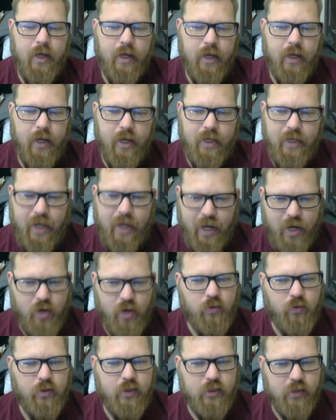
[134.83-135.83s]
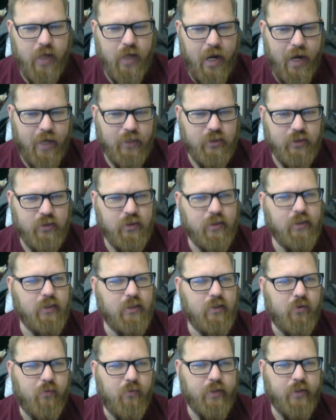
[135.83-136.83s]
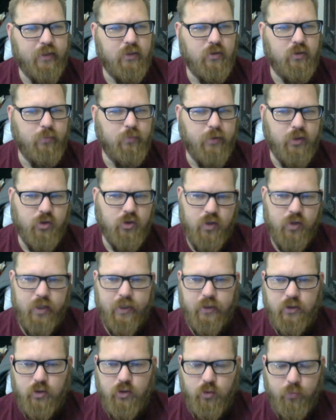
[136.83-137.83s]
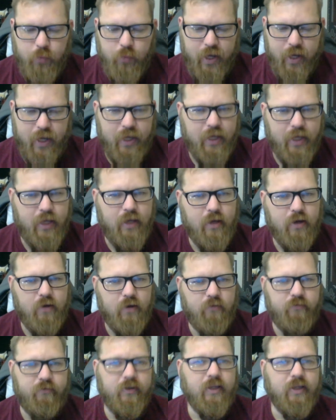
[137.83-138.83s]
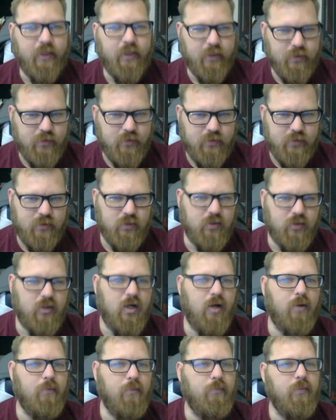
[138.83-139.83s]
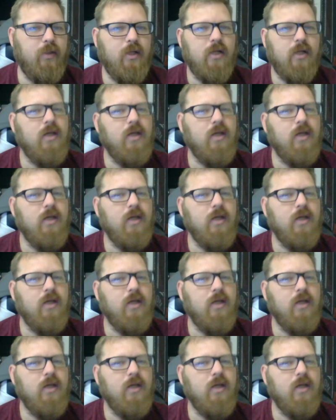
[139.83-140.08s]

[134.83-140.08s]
And now they're actually going to be trying to pay affiliates to come